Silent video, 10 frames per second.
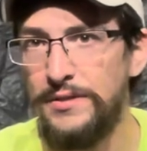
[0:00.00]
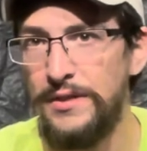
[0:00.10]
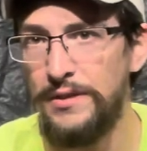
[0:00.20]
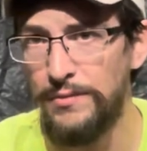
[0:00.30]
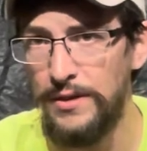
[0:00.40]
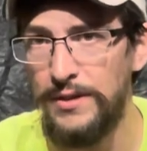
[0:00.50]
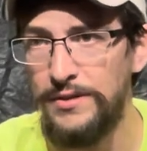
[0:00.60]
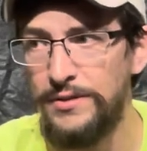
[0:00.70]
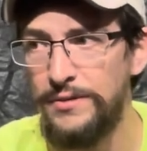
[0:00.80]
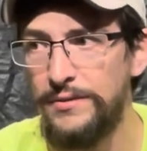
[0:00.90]
that you run
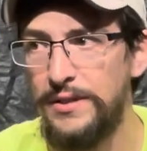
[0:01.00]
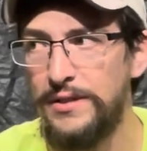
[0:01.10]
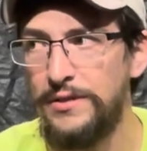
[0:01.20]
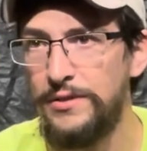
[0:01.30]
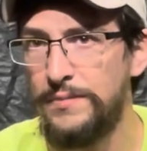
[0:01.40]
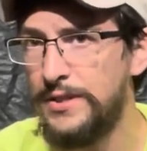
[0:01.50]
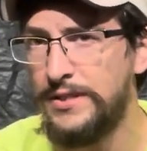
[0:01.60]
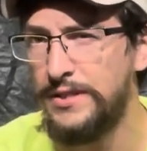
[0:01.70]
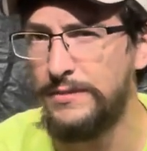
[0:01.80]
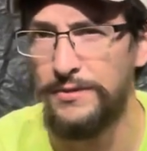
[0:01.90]
into that nobody
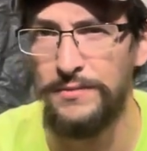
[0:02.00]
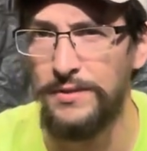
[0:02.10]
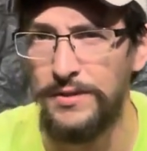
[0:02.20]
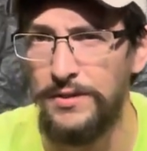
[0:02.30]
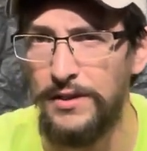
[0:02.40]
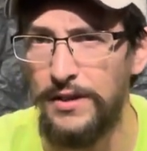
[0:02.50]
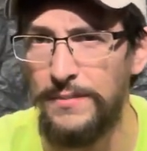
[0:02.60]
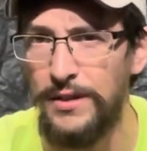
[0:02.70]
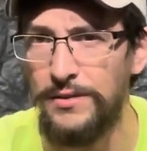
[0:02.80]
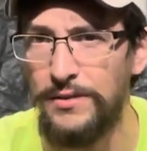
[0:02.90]
seems to really talk
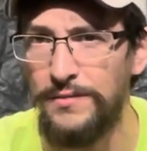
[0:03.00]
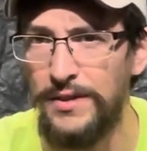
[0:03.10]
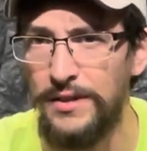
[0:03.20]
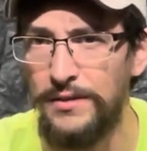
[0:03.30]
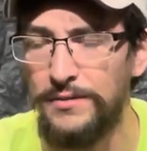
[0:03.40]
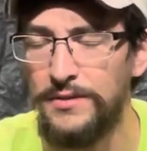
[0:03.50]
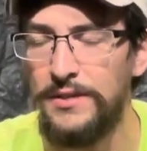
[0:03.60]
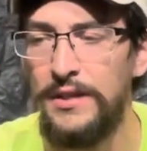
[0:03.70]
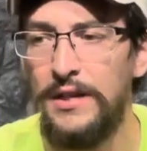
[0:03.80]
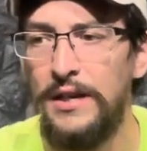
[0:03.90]
about in their videos.
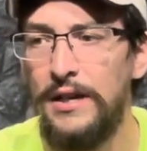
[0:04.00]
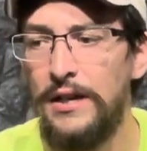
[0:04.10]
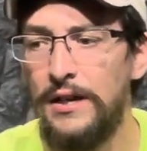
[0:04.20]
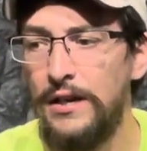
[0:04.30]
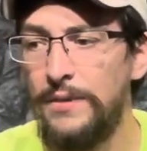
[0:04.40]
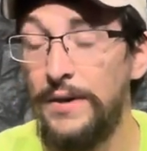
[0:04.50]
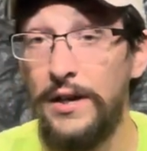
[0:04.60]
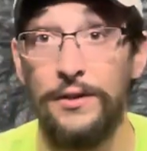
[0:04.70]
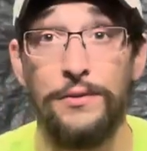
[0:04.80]
I know